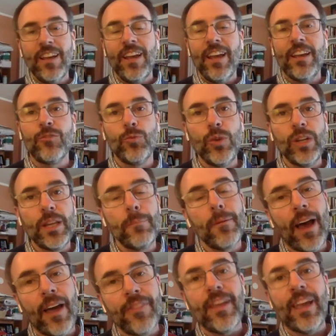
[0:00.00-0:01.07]
It's really,
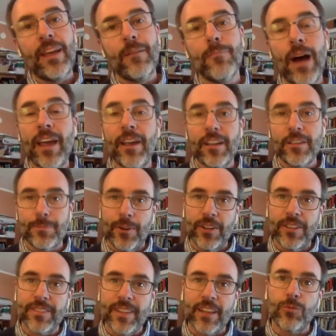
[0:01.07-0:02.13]
in my
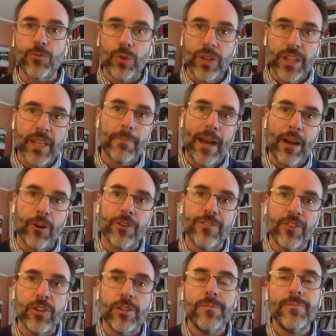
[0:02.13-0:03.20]
experience, that's really
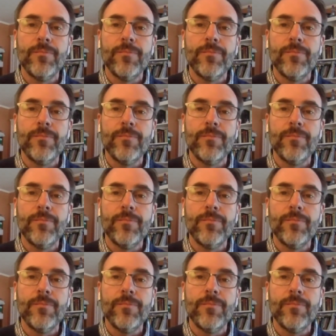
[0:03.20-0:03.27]
powerful.